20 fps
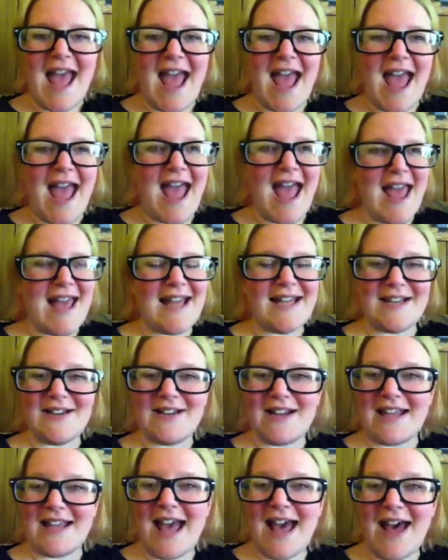
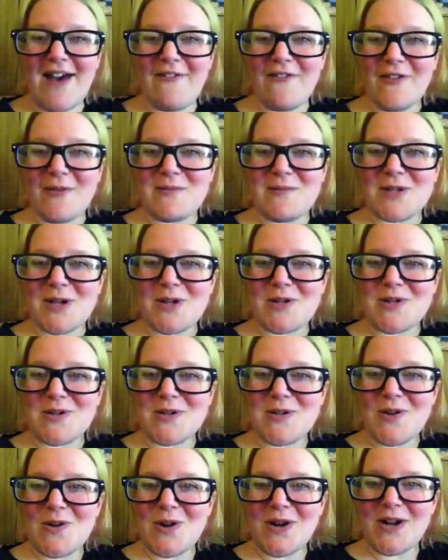And yeah, from
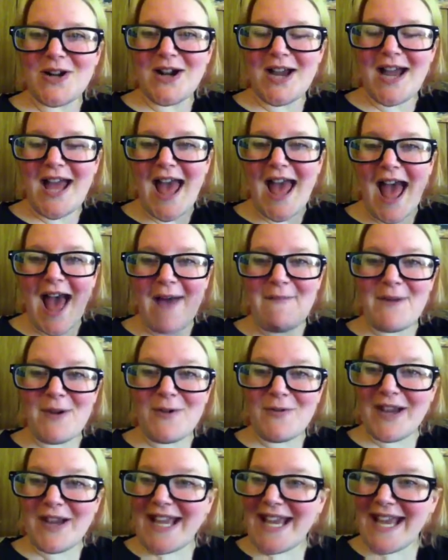JoJo's Corner, happy
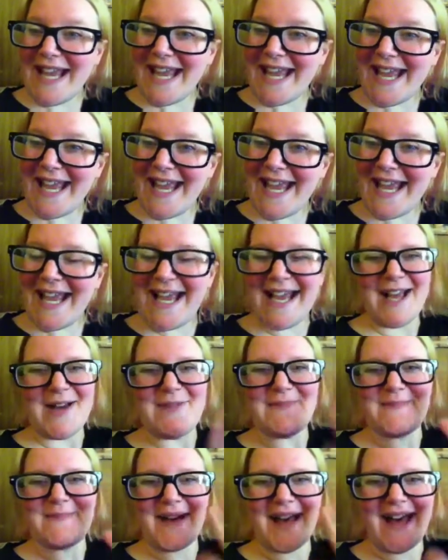reading!
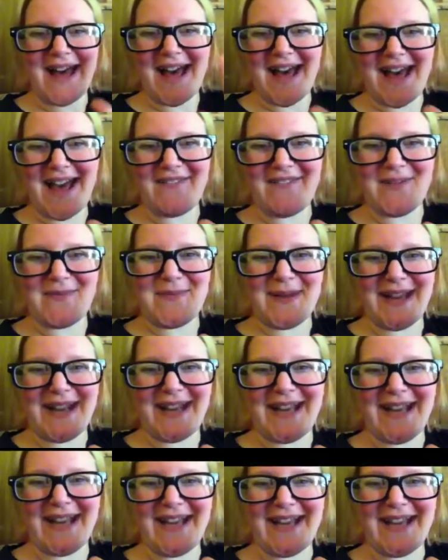Bye, everybody.